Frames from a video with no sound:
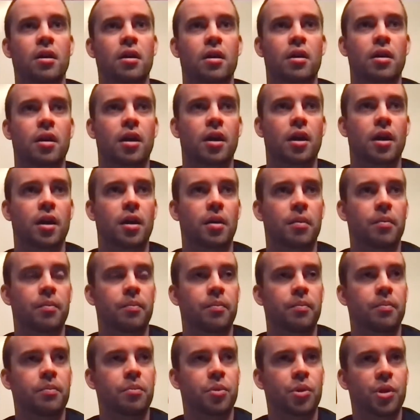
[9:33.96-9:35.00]

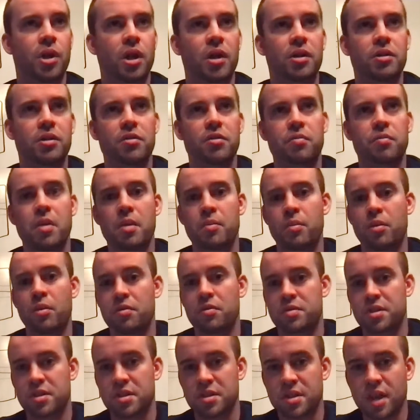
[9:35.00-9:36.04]
um, productive member of
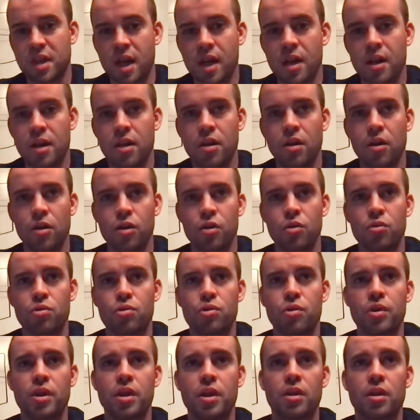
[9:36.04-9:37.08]
society are you
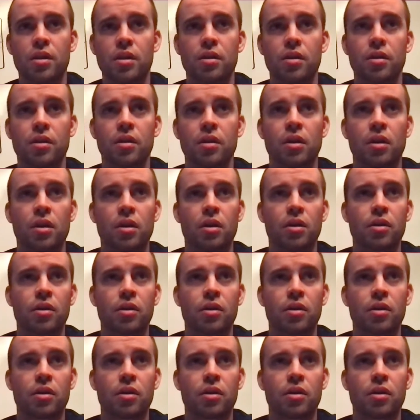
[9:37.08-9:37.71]
treating